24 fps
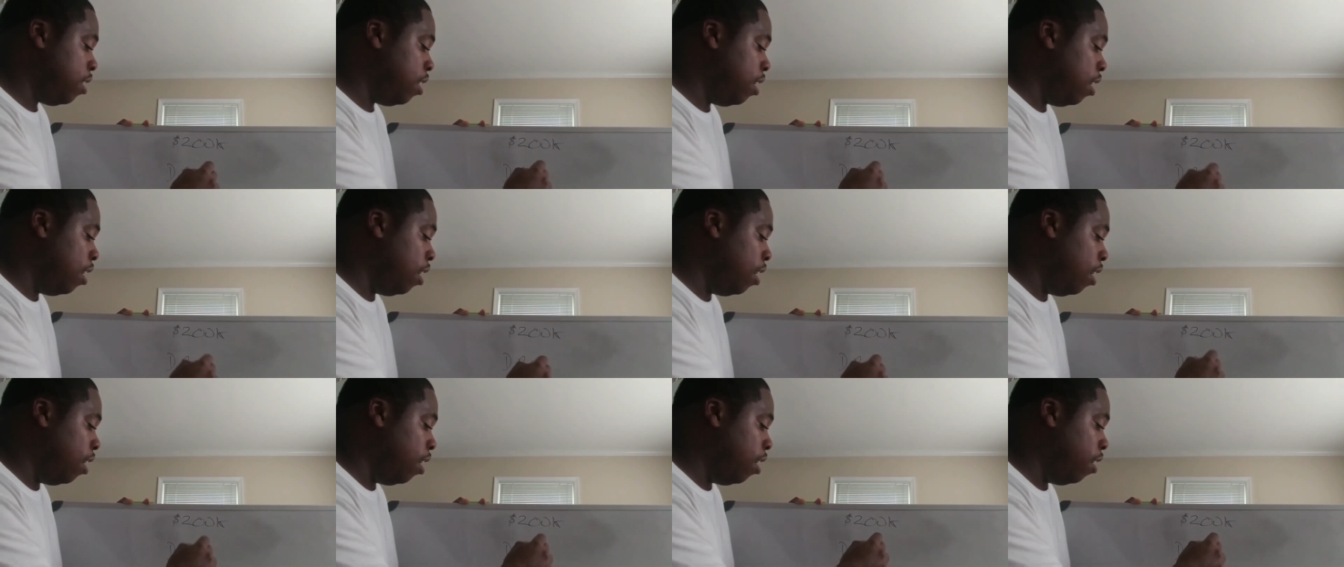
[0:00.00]

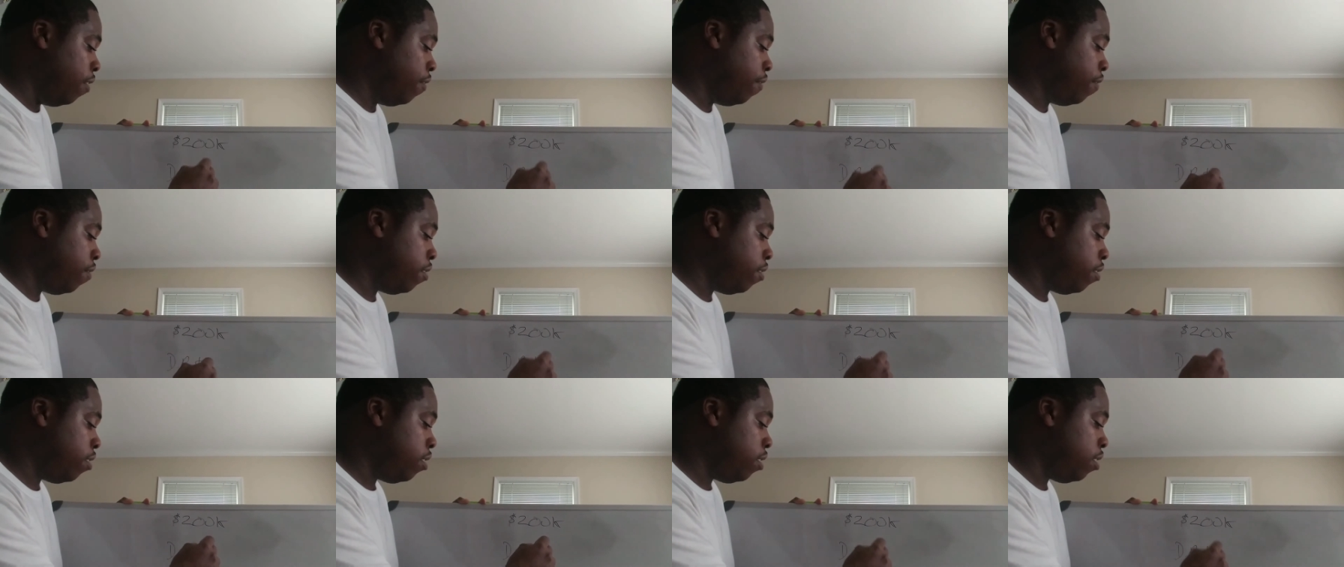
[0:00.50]
of
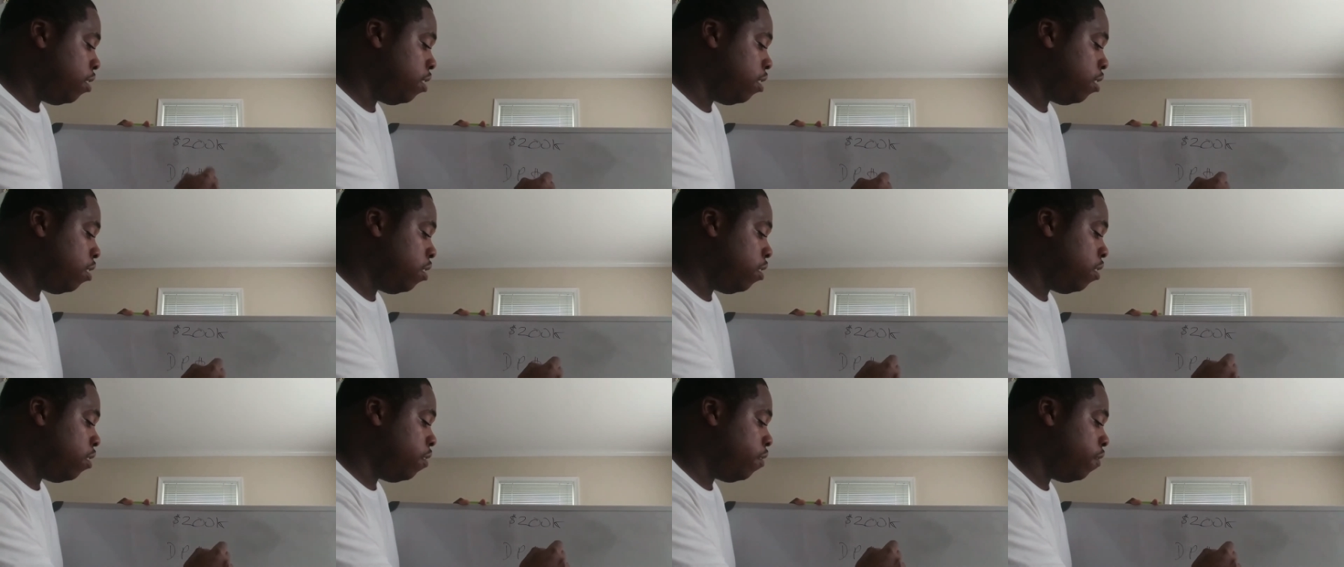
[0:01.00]

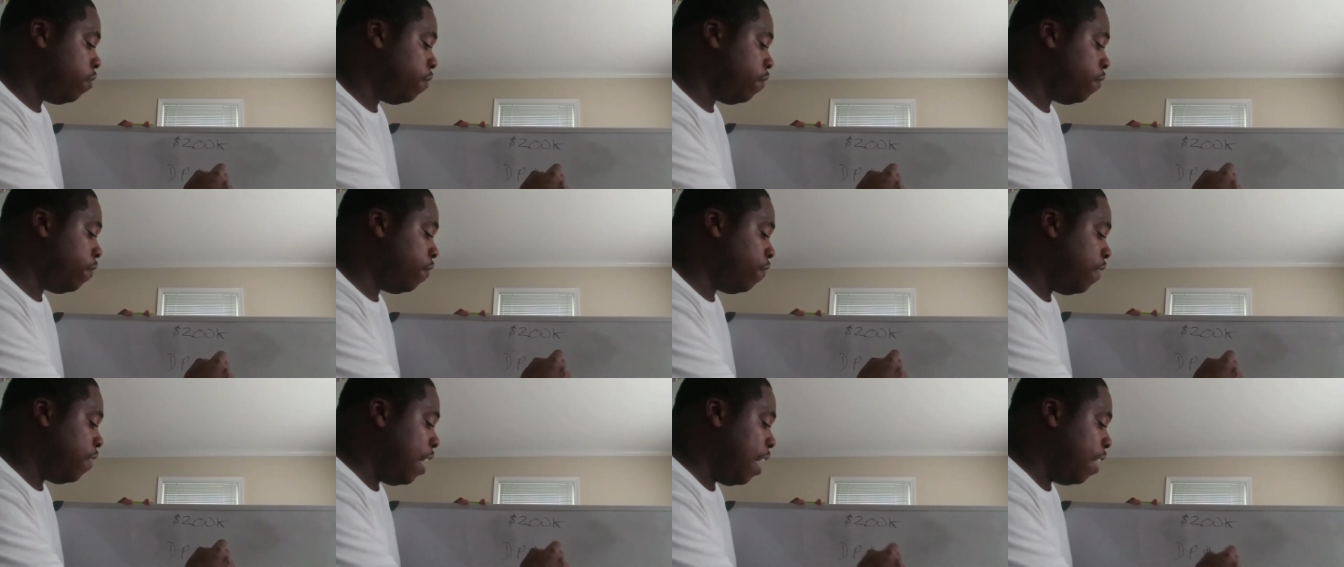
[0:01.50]

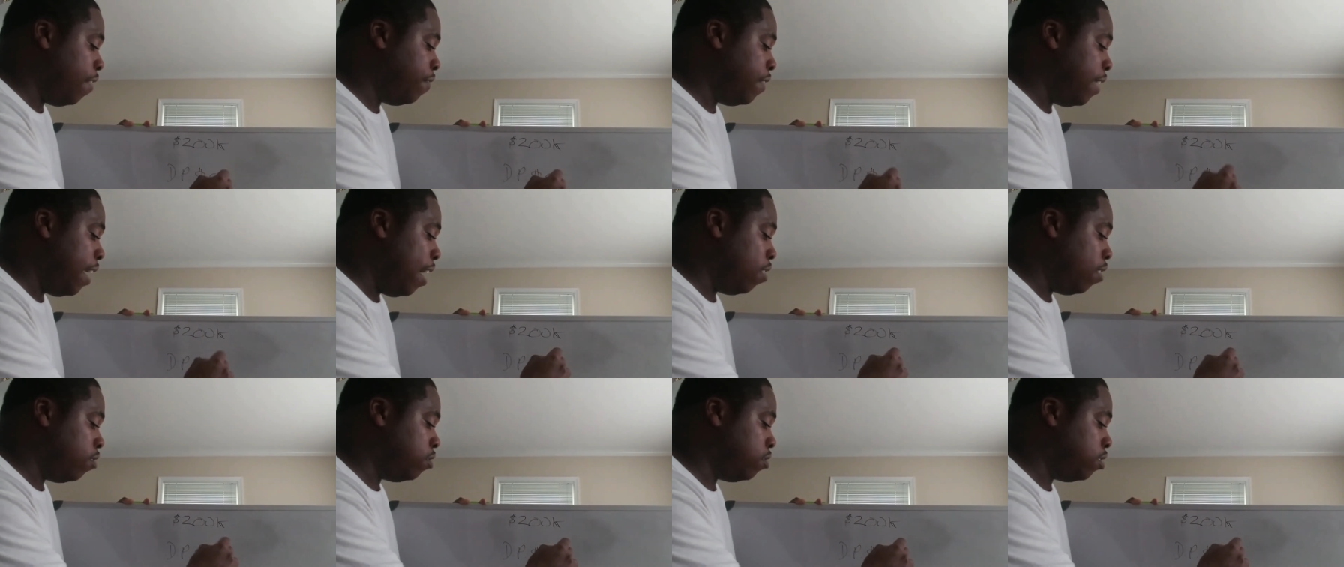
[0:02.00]
five
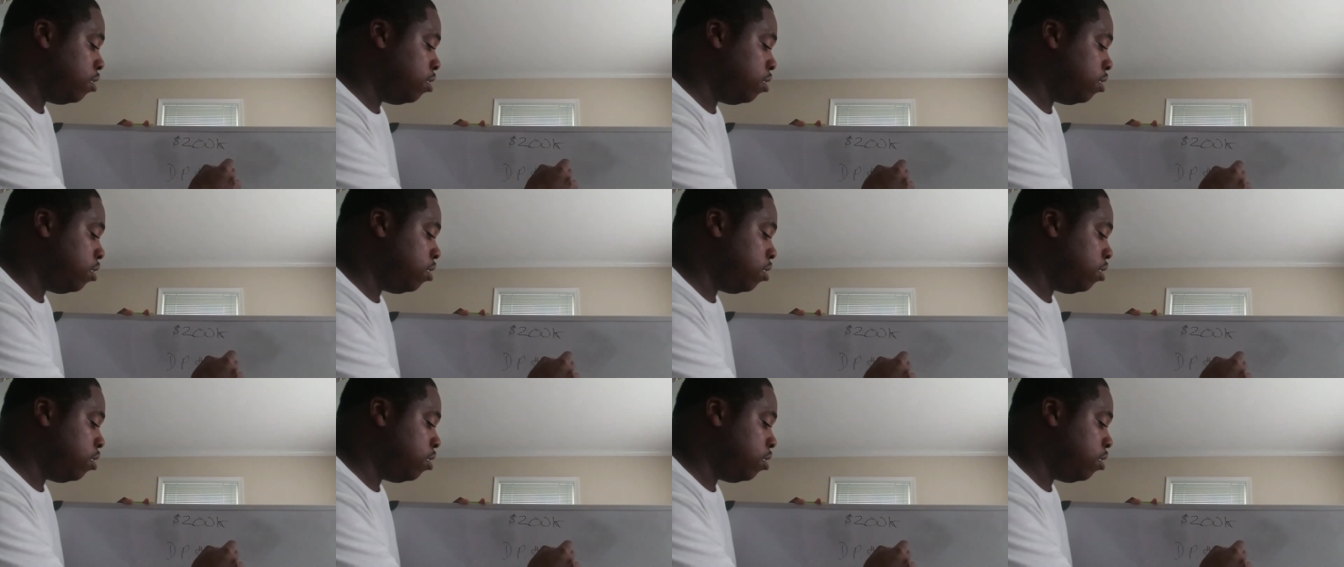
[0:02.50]
thousand.